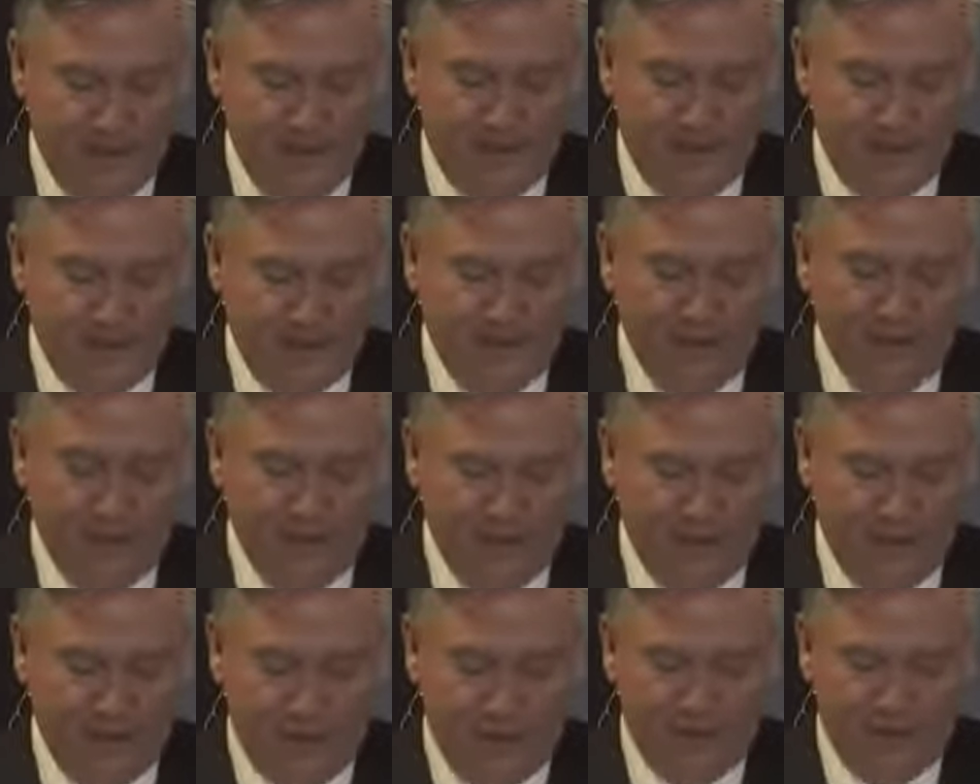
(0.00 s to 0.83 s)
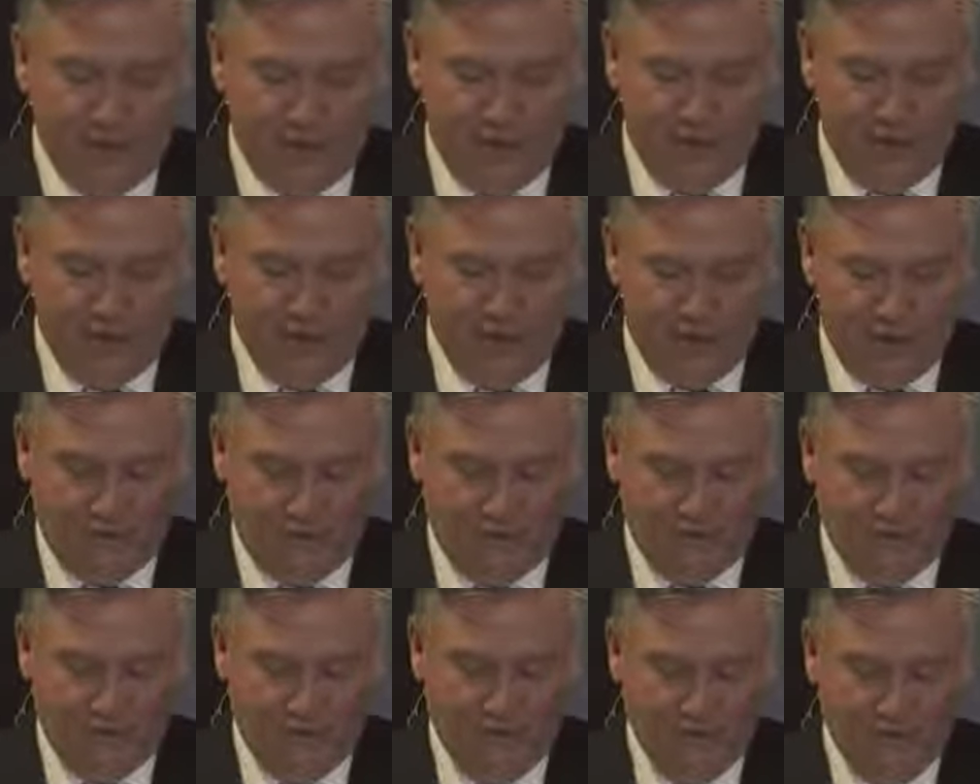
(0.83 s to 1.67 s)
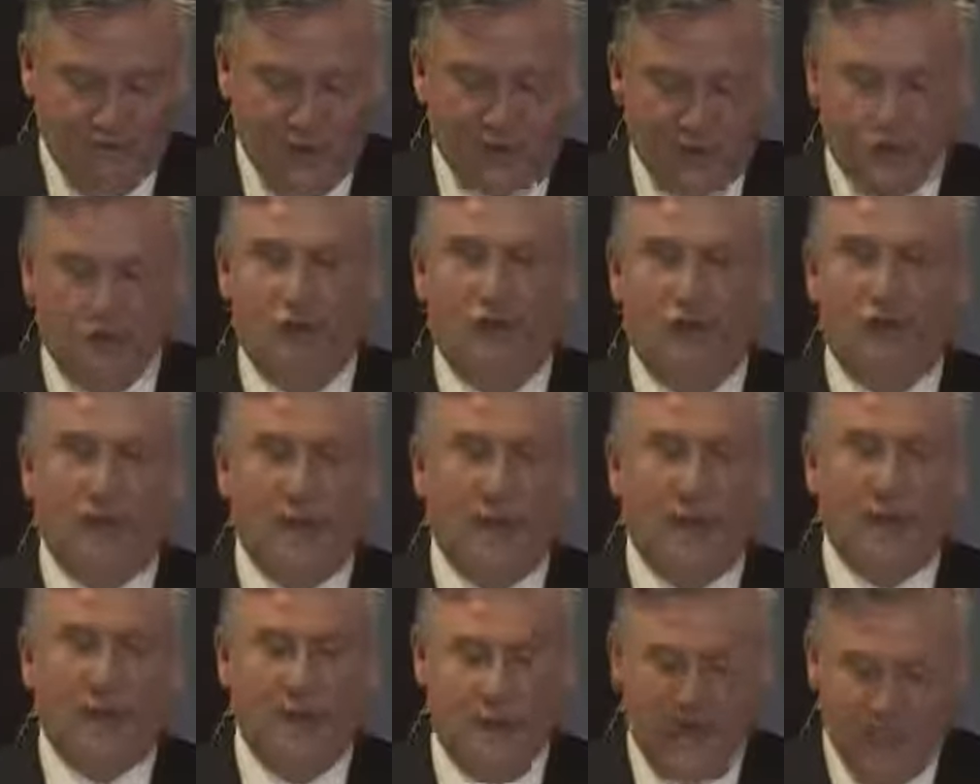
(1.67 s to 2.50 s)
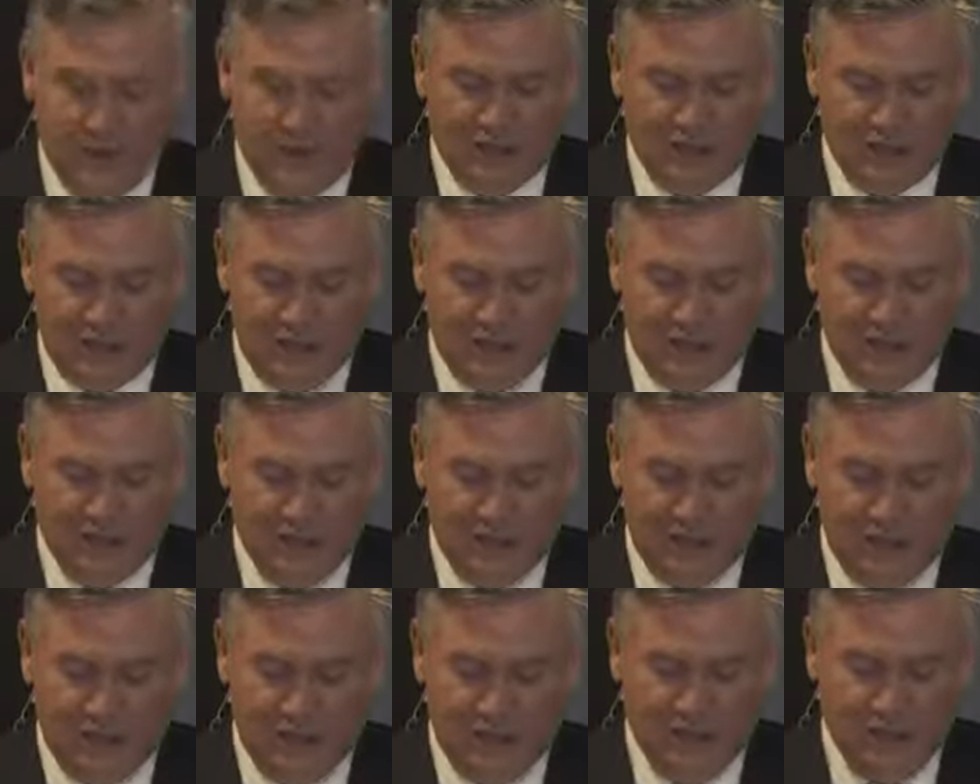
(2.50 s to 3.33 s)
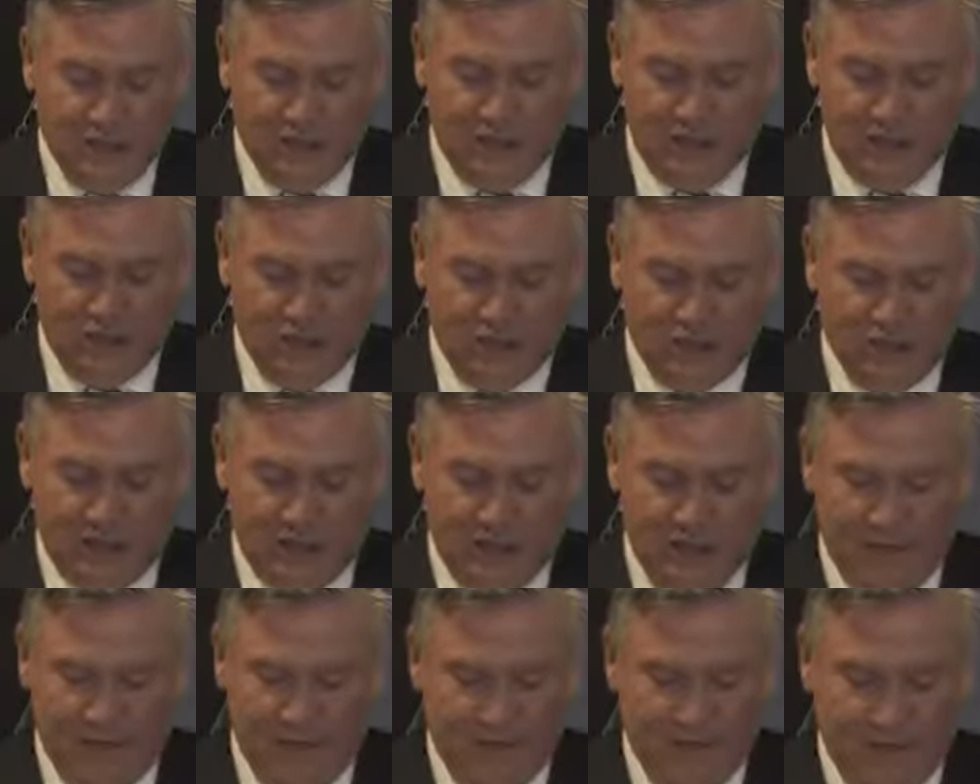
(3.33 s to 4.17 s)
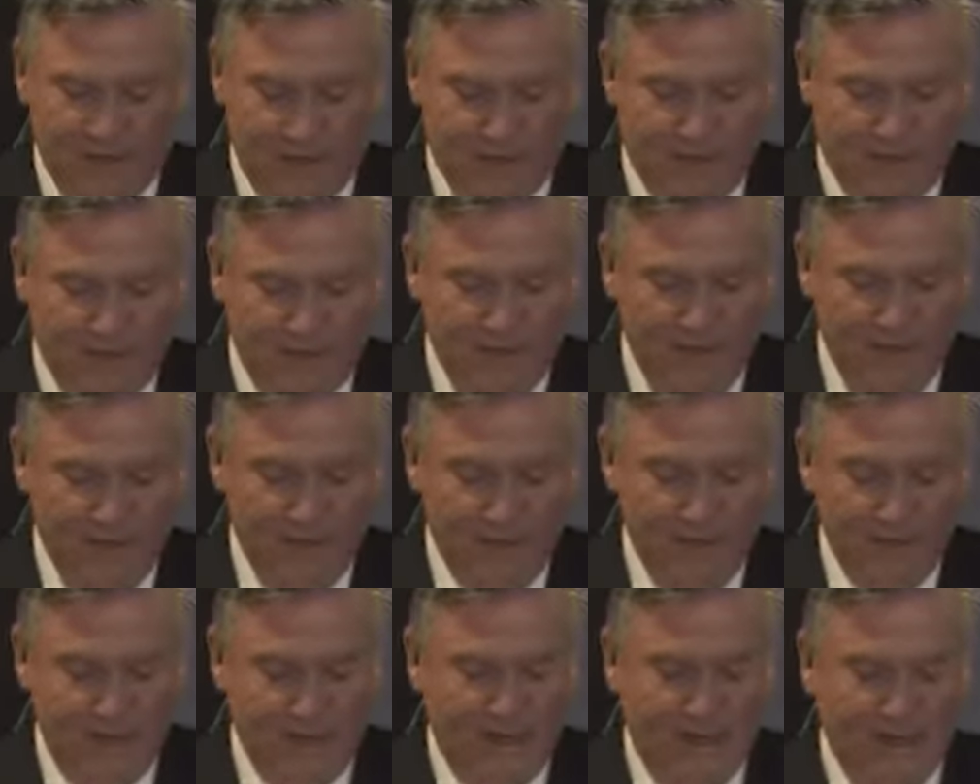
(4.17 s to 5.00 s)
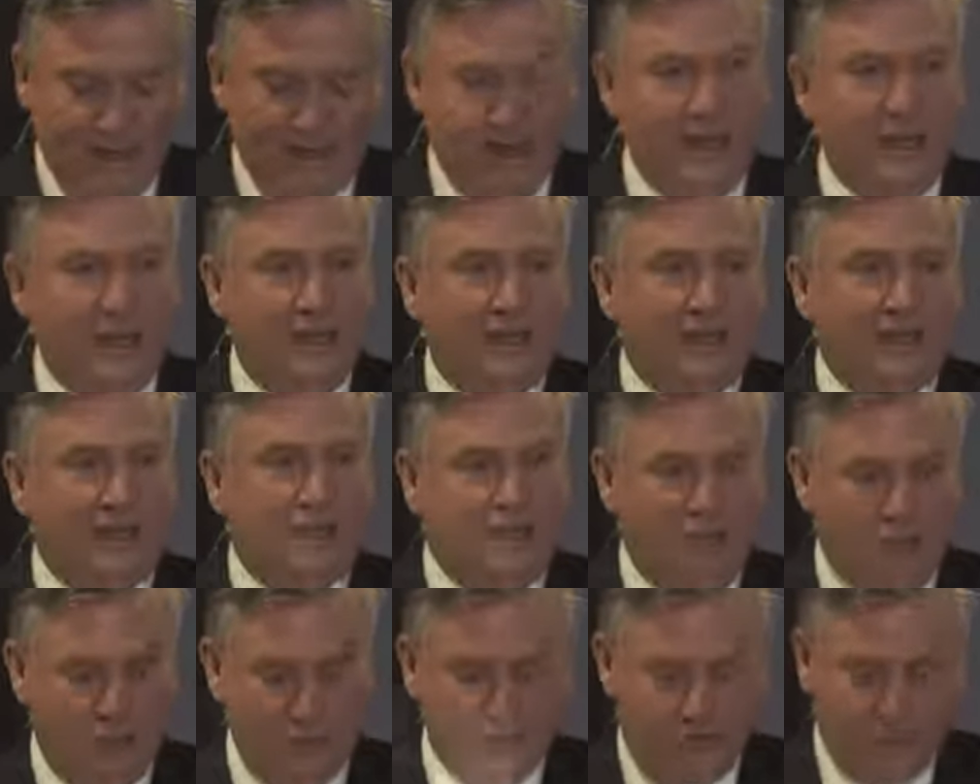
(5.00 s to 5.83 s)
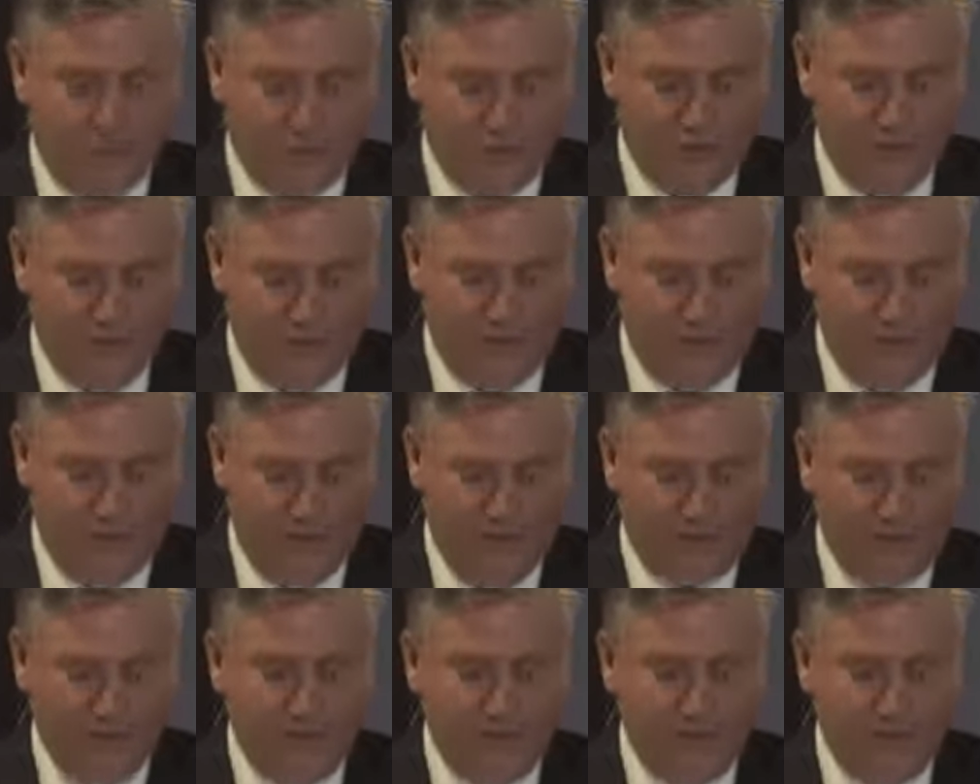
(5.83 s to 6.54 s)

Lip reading: Disability Services, Collingwood Headspace for Young People's Mental Health and Eating Disorders Victoria,